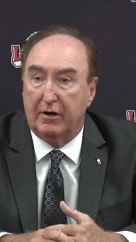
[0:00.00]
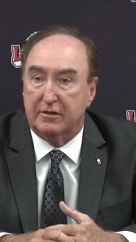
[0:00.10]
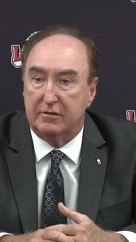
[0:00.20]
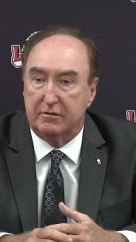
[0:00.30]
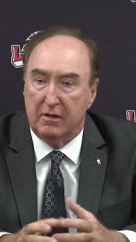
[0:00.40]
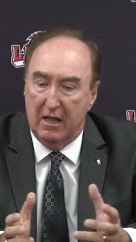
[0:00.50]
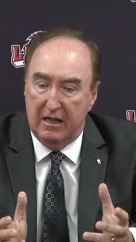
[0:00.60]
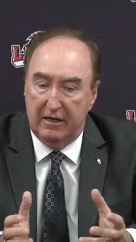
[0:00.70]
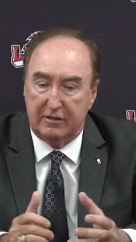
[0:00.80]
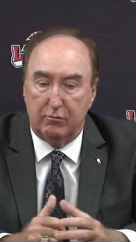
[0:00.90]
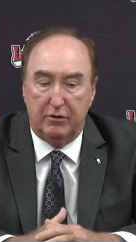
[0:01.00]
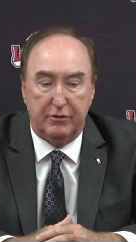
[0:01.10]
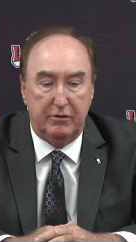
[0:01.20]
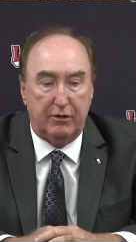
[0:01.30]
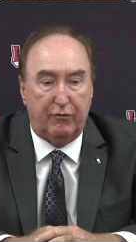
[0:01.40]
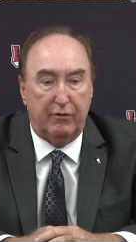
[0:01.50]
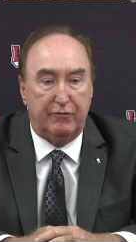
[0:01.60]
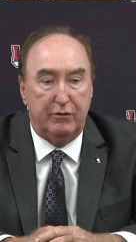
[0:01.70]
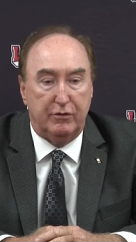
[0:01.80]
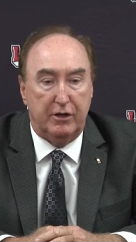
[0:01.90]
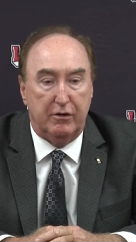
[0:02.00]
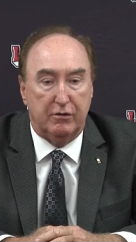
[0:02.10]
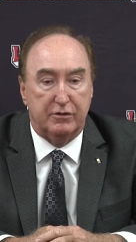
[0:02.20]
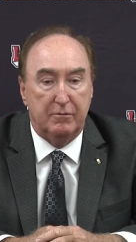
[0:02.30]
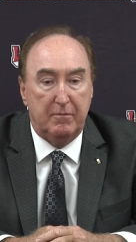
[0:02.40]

He says, listen, we'll do this for a few years,